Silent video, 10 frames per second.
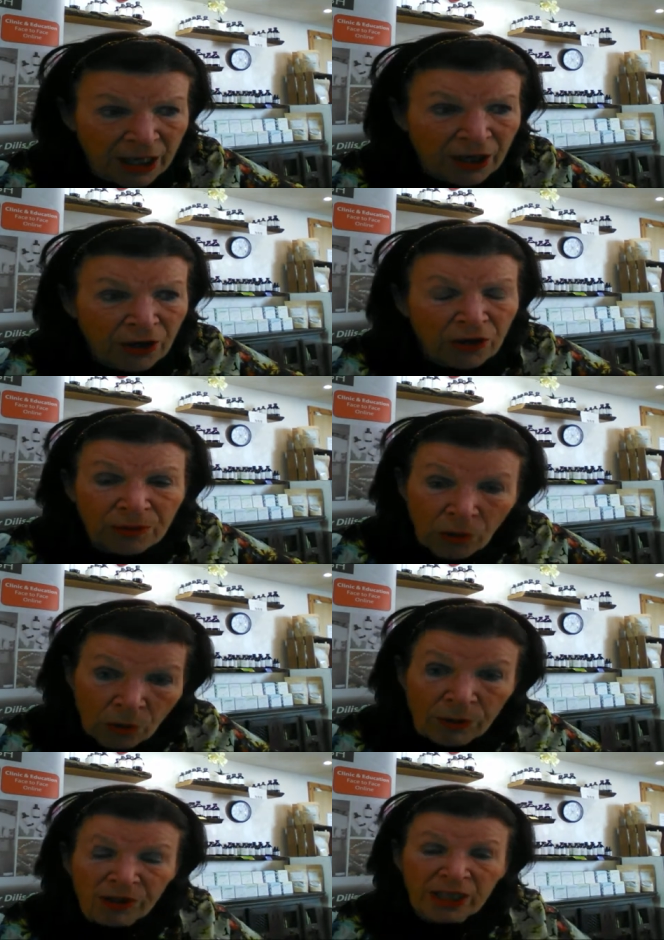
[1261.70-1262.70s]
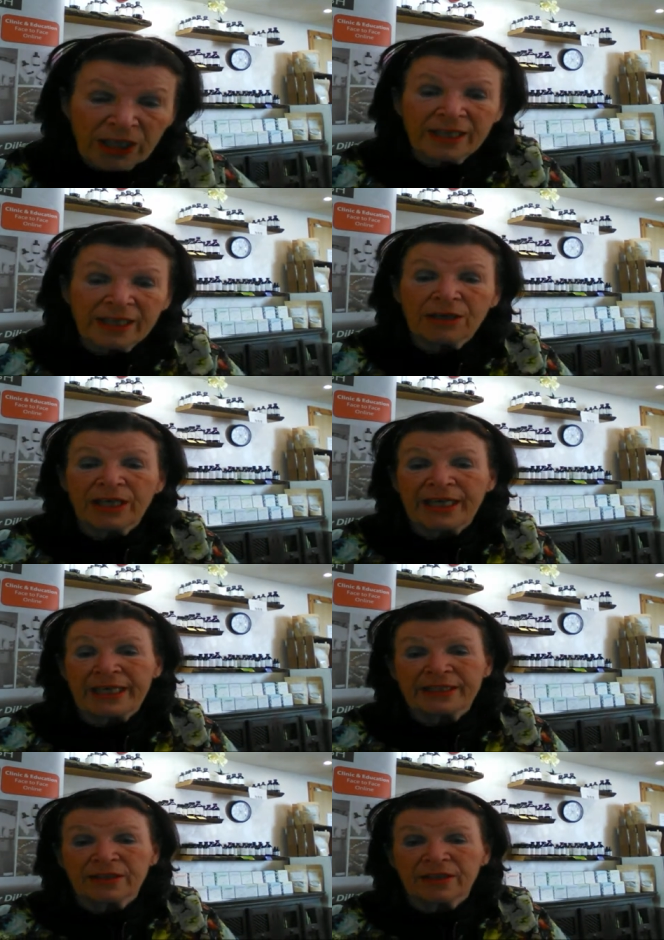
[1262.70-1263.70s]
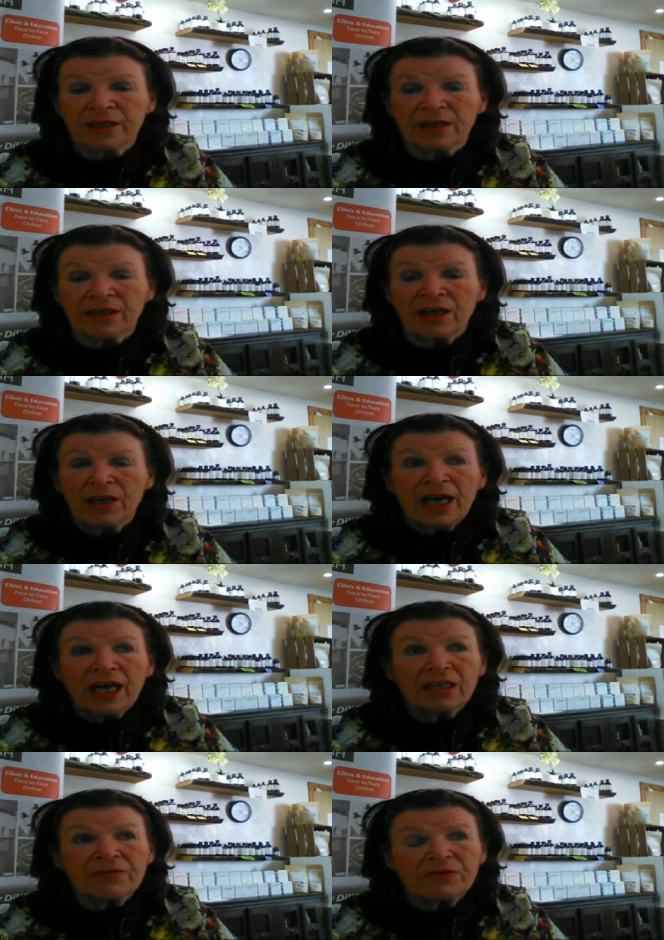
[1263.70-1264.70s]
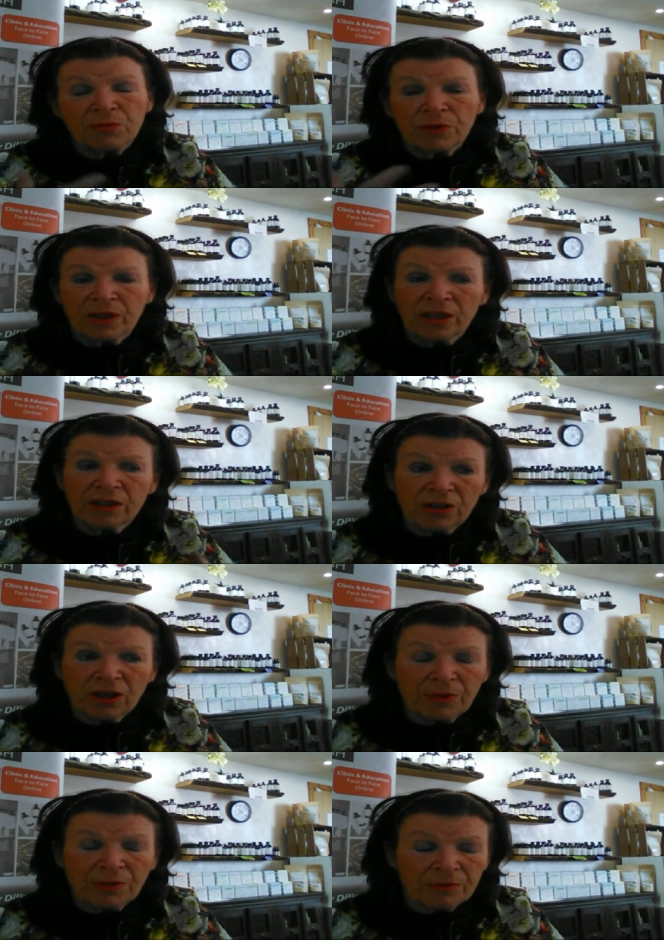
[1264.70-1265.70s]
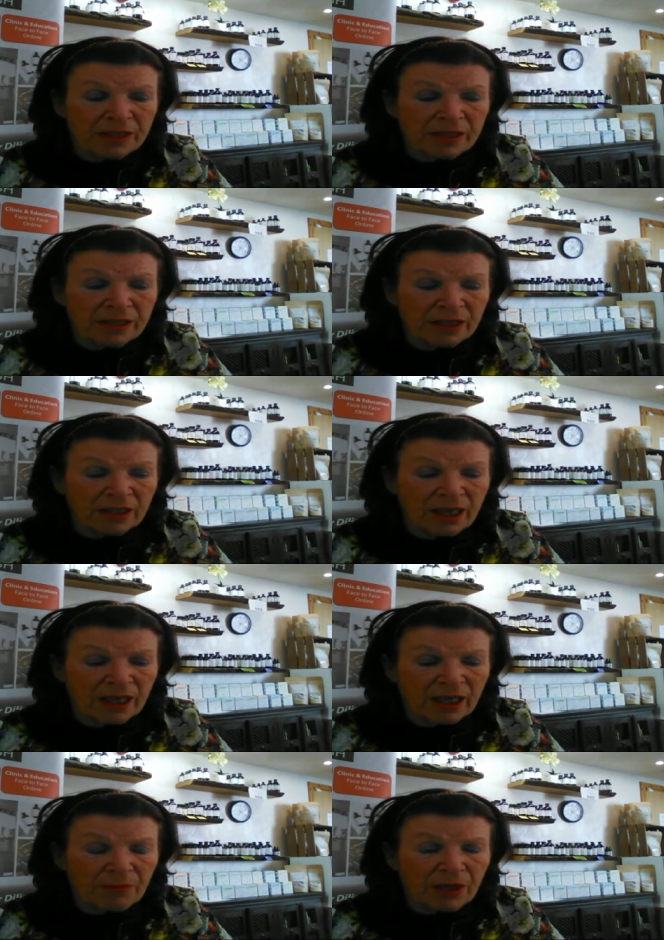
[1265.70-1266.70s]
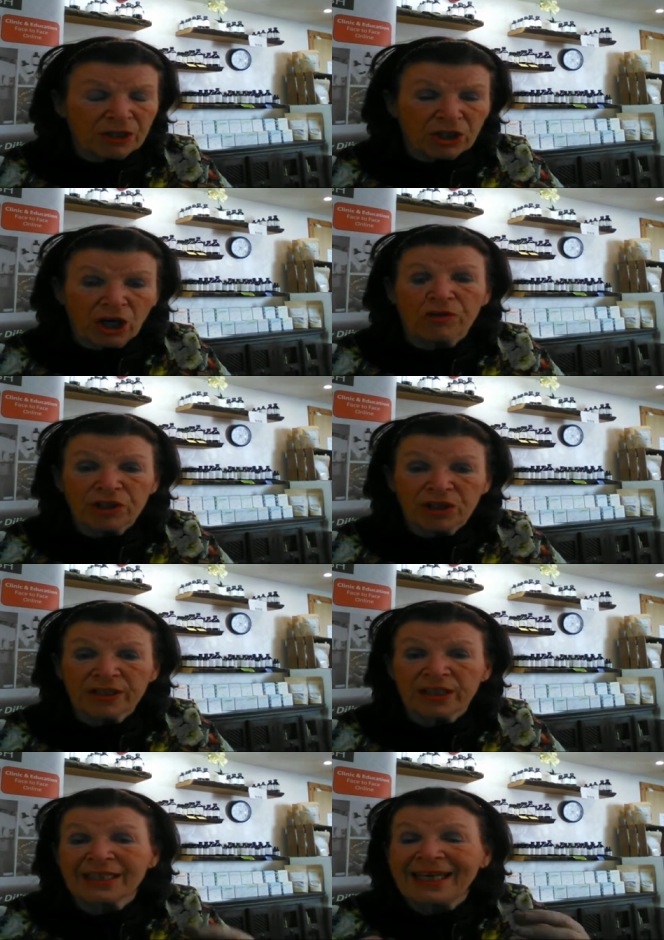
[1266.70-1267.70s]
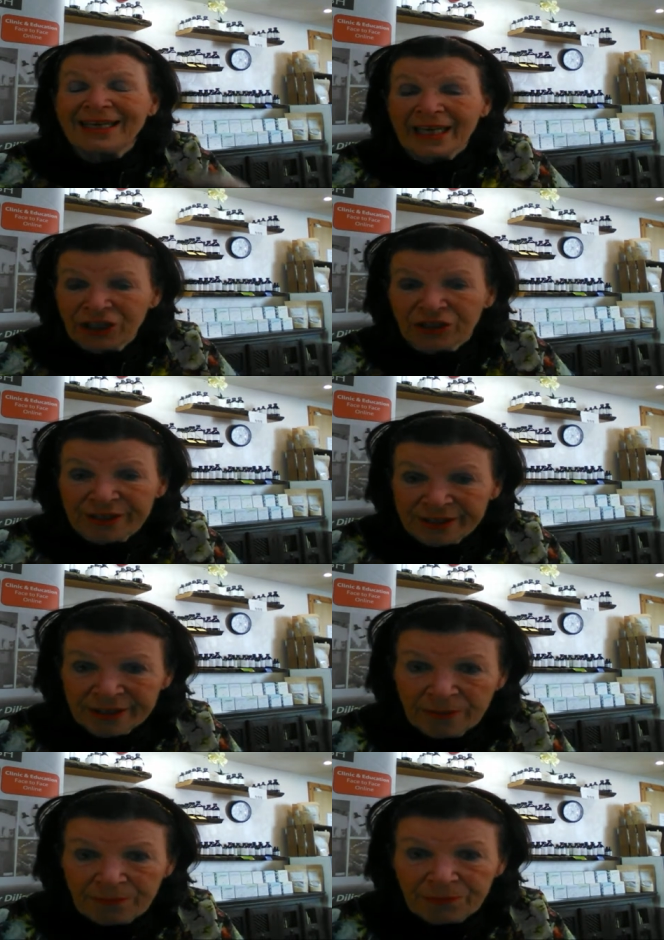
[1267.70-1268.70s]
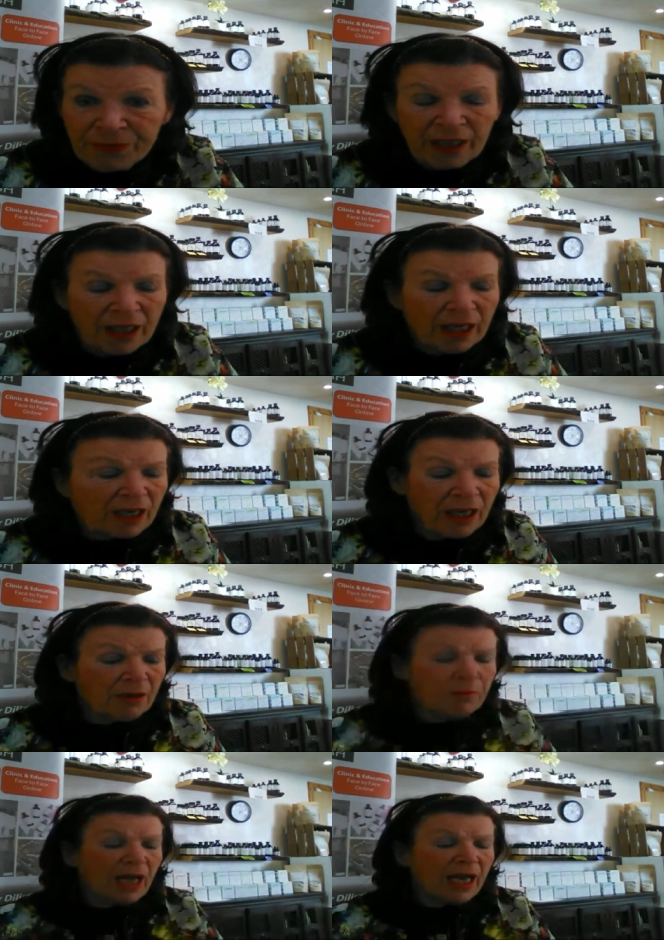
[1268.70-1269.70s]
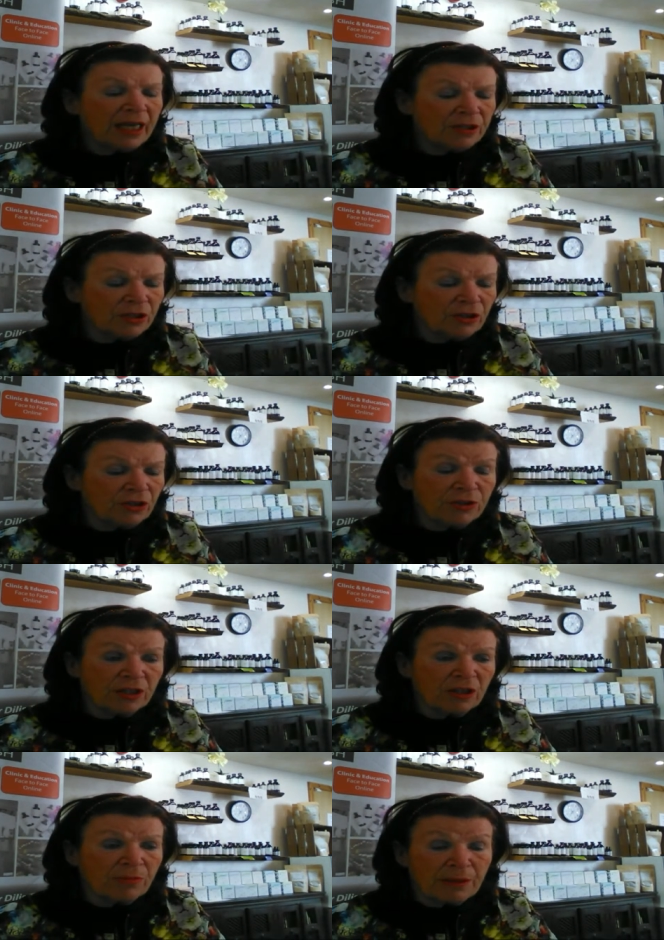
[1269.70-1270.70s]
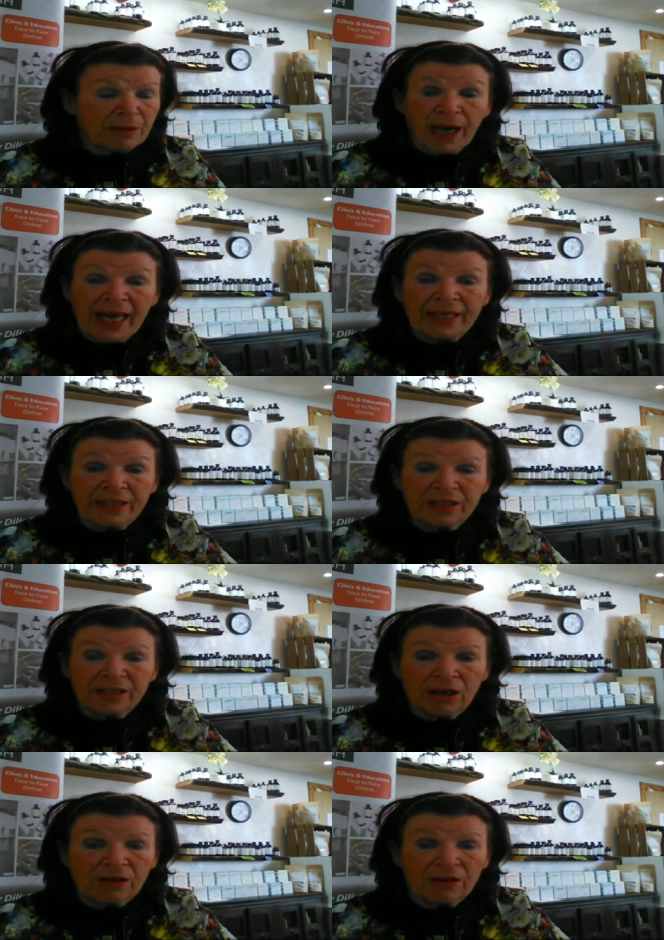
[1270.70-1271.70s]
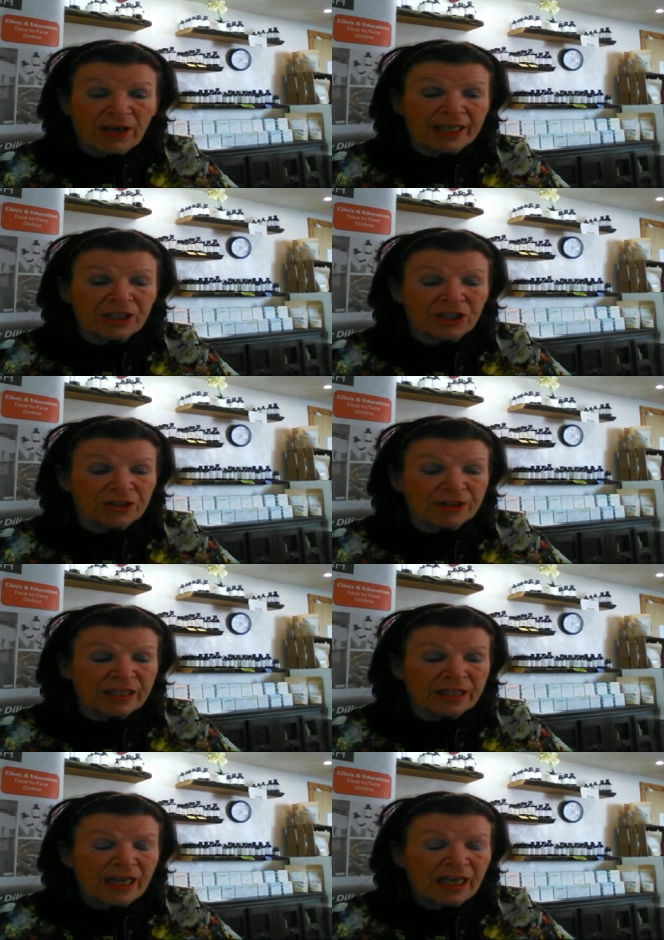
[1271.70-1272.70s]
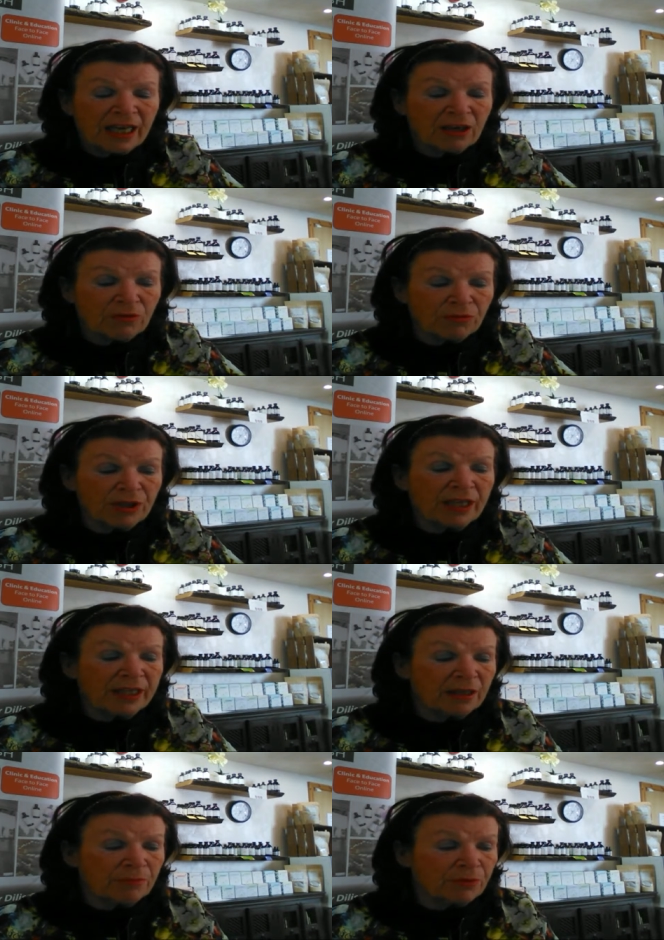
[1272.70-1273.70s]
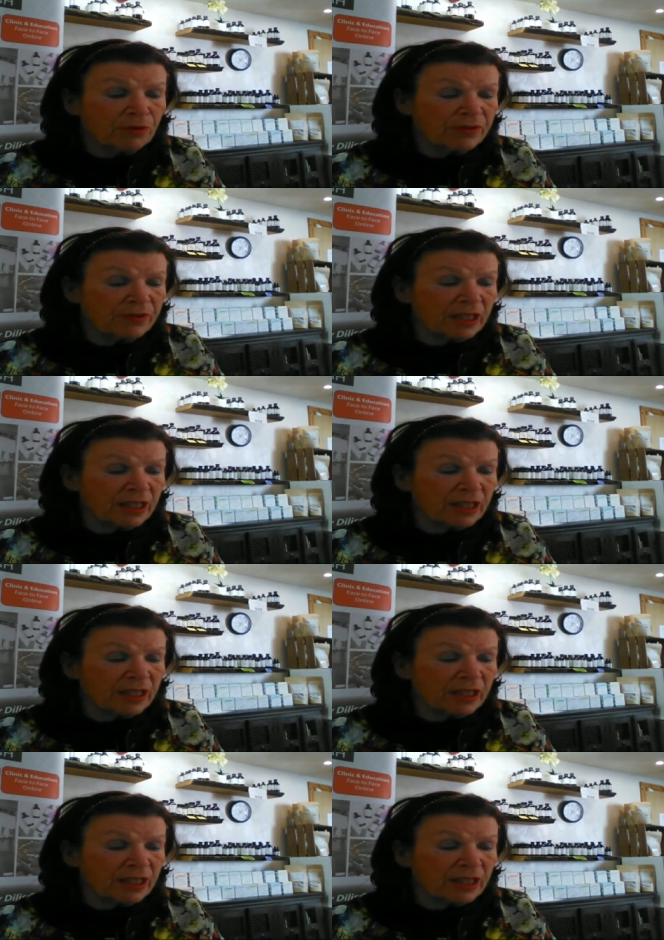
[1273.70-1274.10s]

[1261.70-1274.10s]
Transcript: the more we realize how connected they are. And if there's one thing that herbal medicine um, encourages, it's connections um, and using them as a blend of actions uh, really improves that.